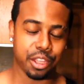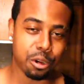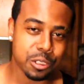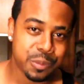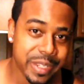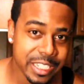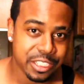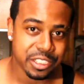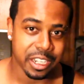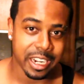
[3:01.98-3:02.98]
Those
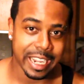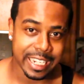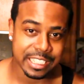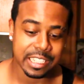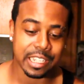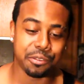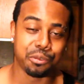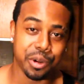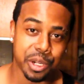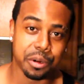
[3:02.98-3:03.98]
pictures are actually
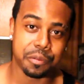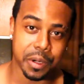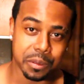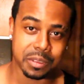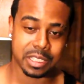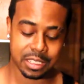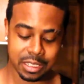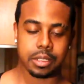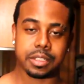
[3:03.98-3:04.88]
real, folks.